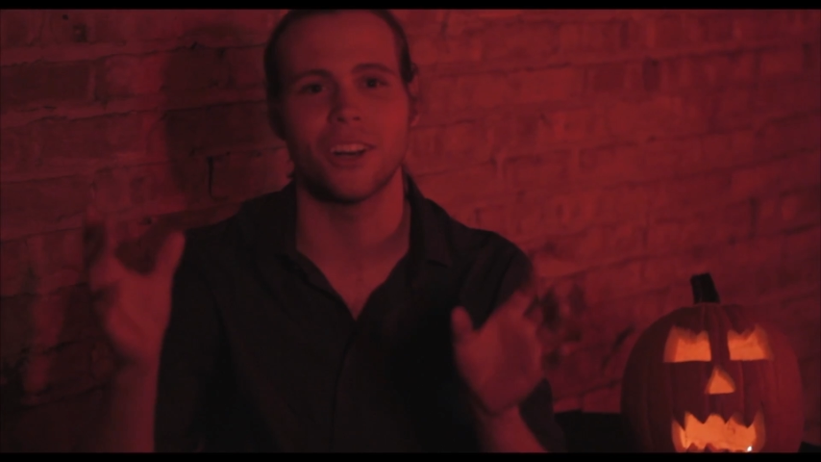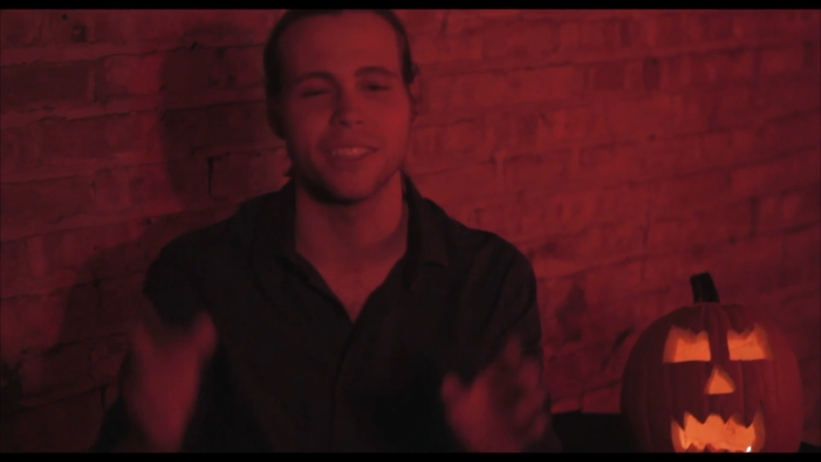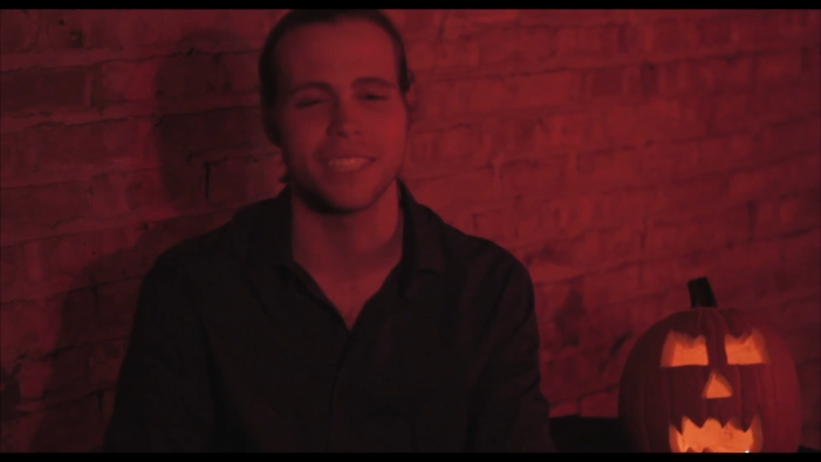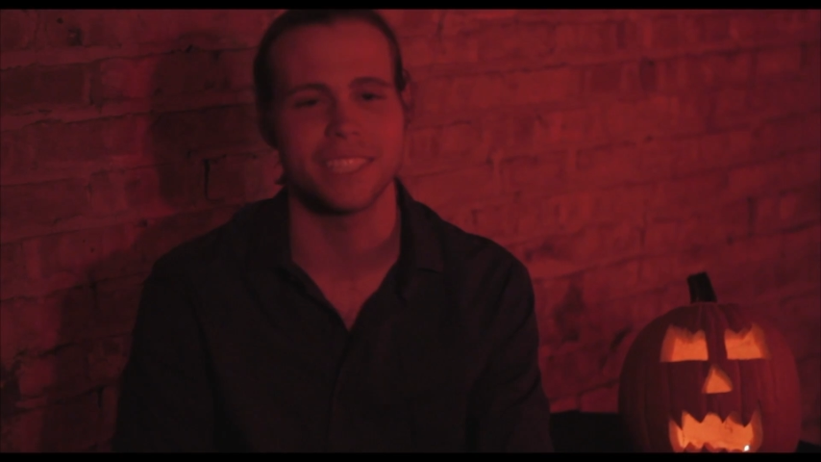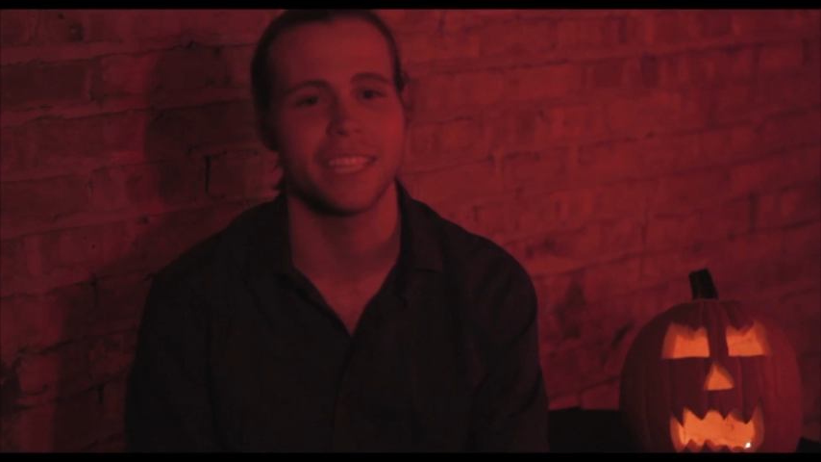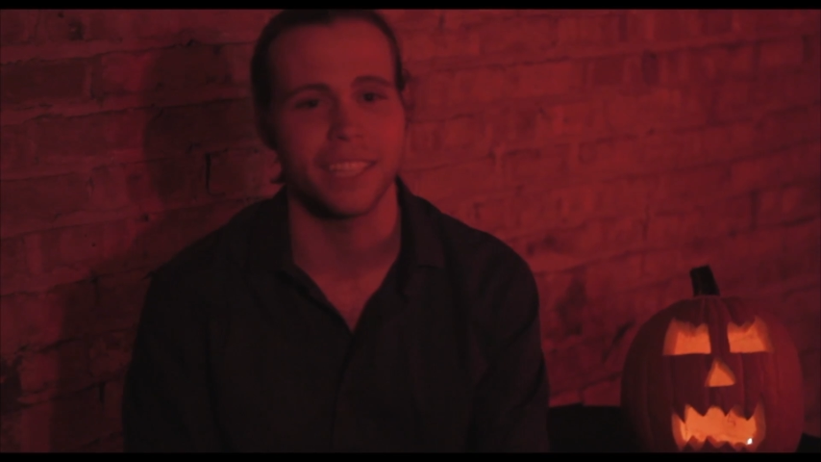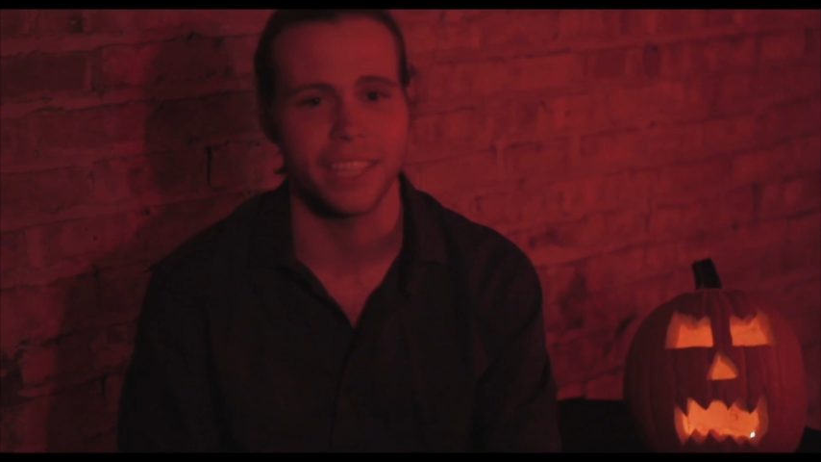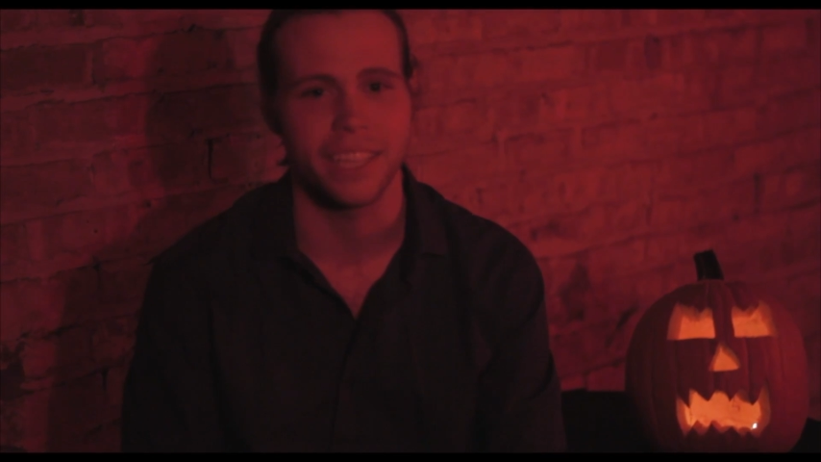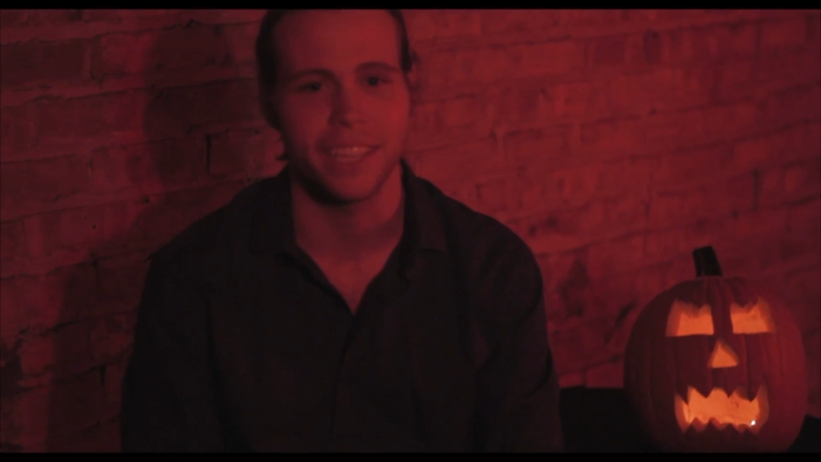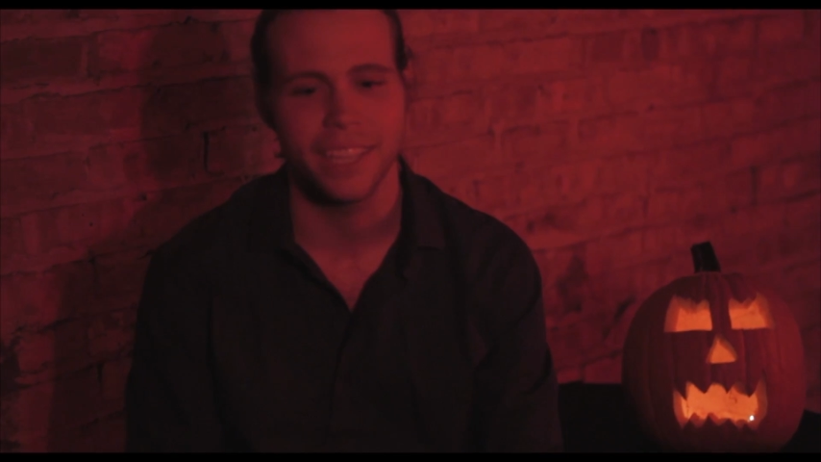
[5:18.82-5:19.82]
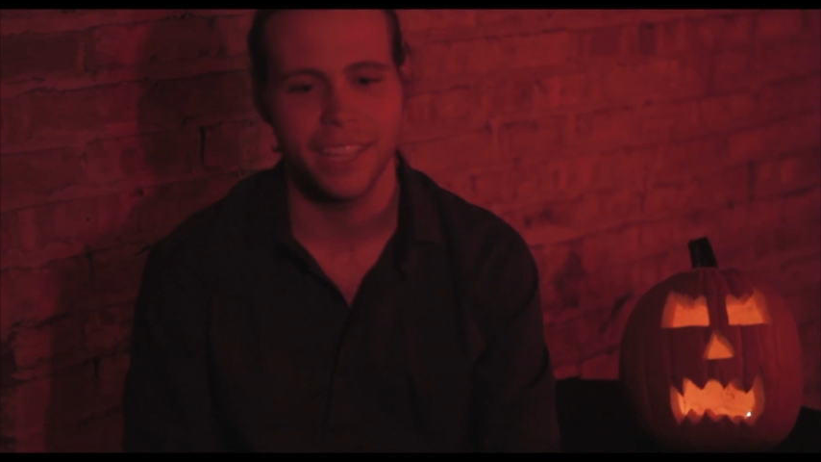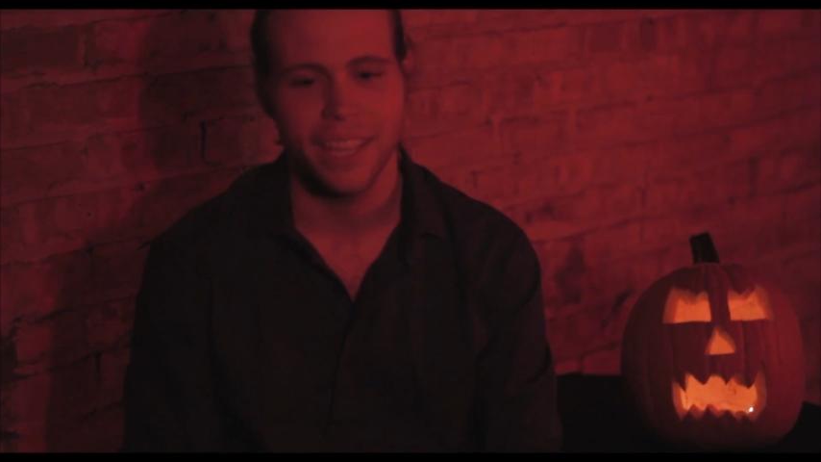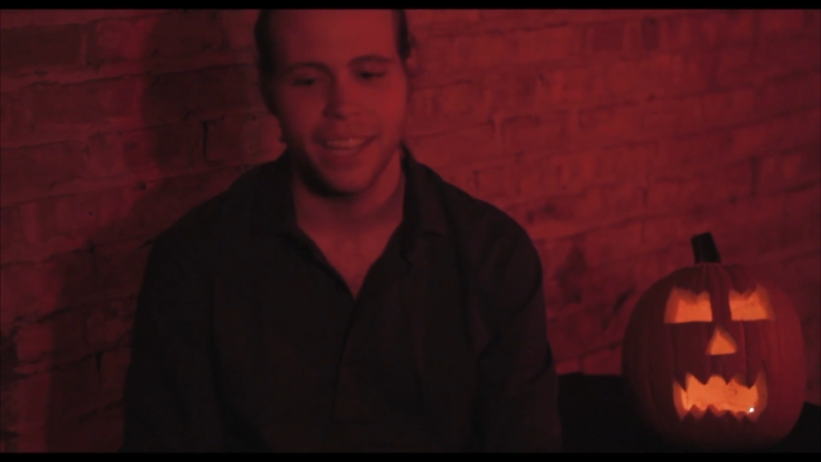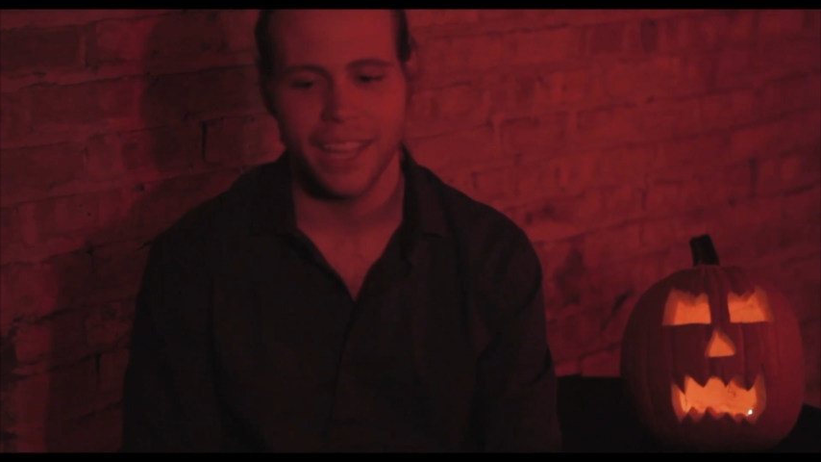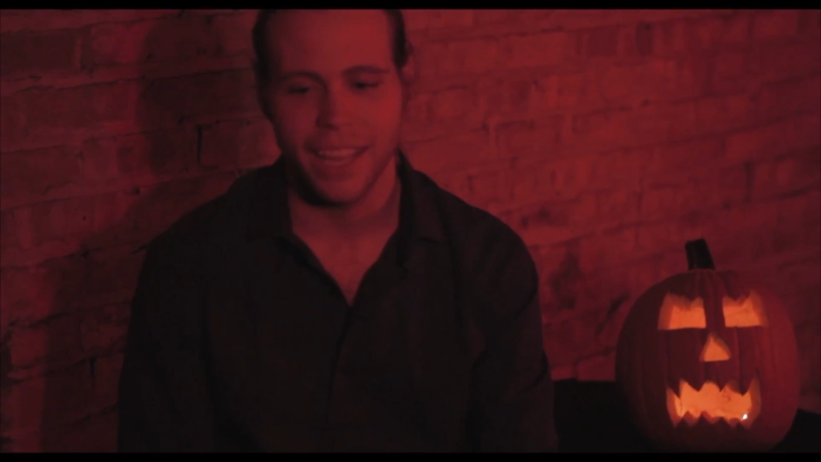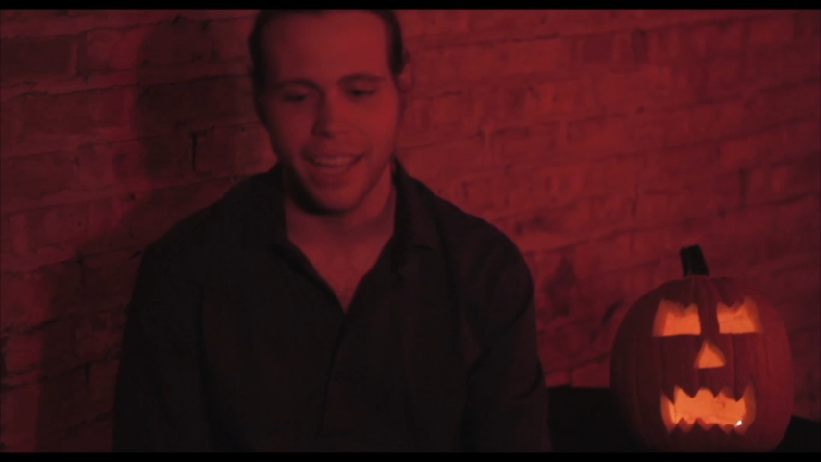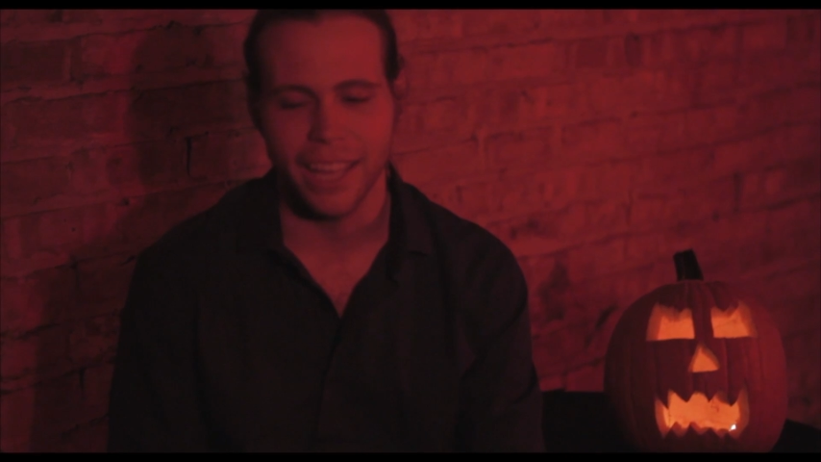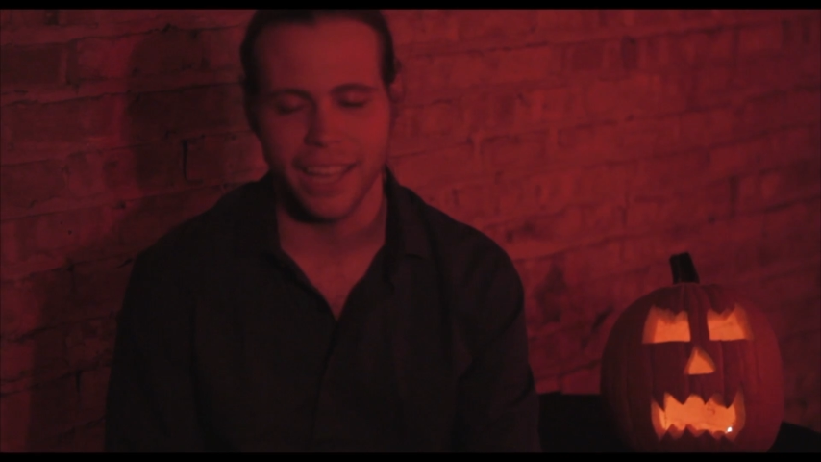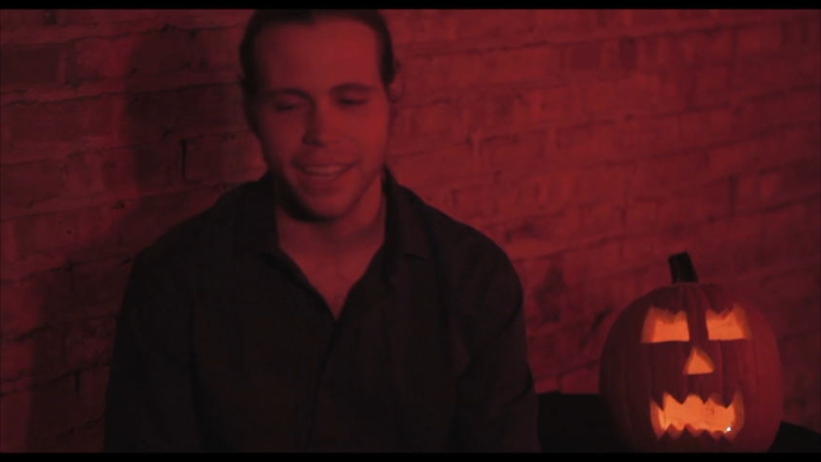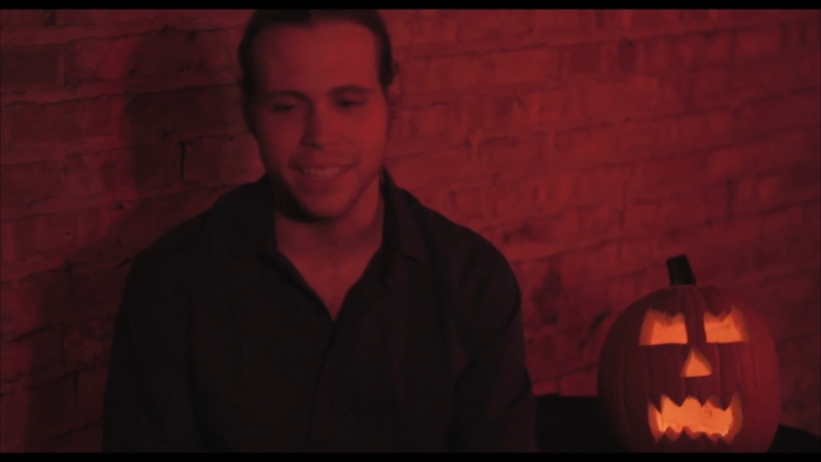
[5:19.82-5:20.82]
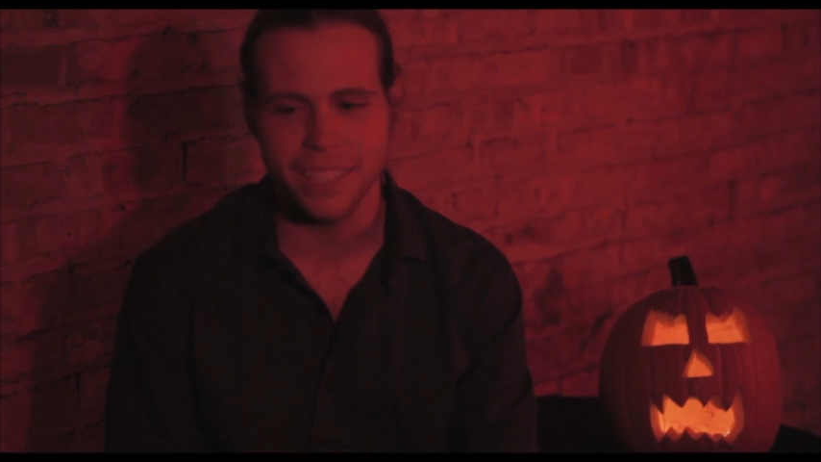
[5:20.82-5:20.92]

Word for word: on the ceiling. And